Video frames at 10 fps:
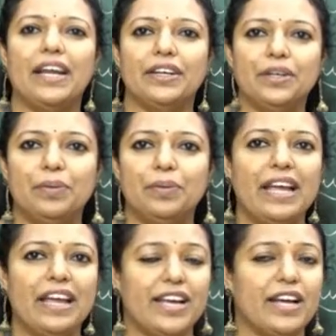and urban
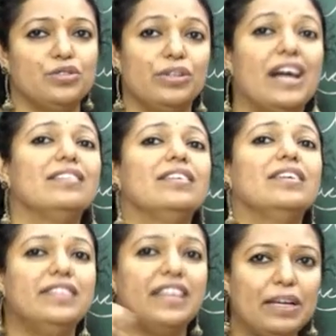areas so that the
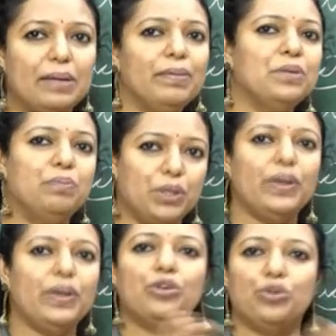development
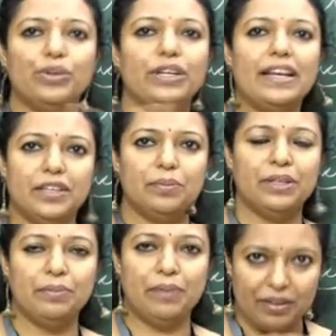between rural and
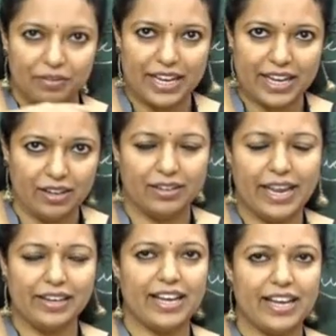urban
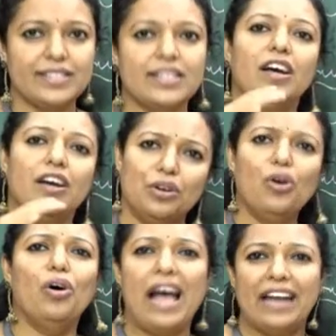areas
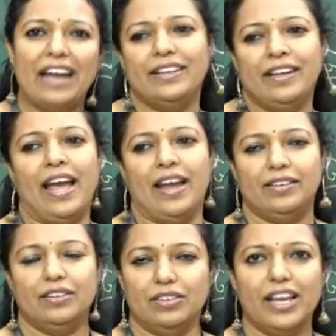go hand in hand.
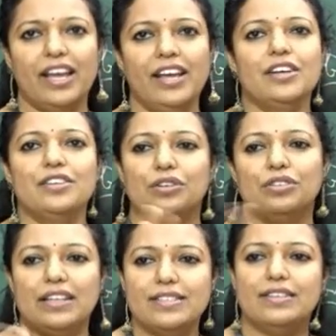Okay, so
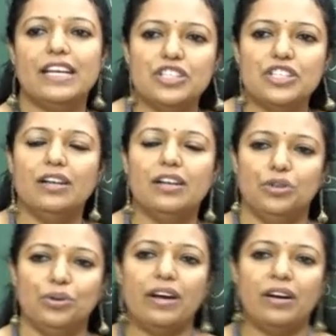that is regional, to
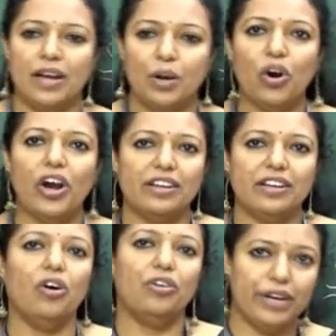avoid
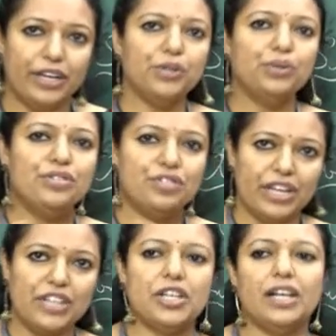or reduce
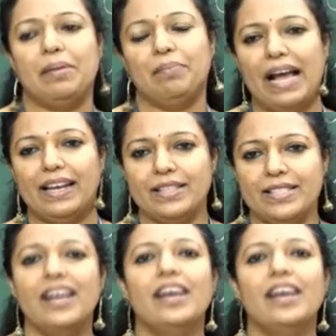regional imbalance,